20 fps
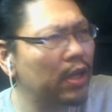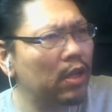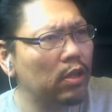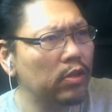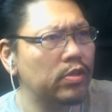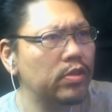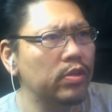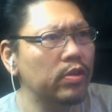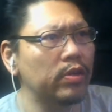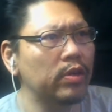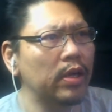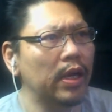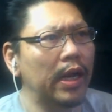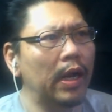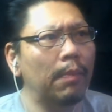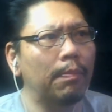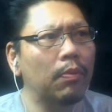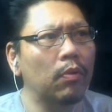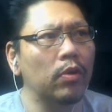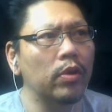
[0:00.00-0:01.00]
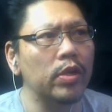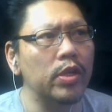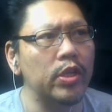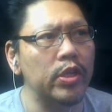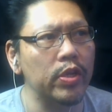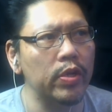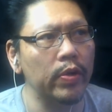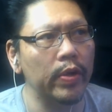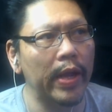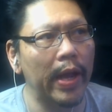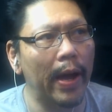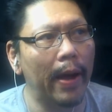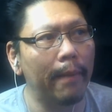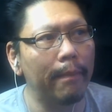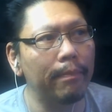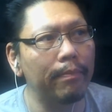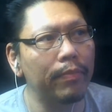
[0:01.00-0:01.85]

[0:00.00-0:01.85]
close to an airport, so yeah.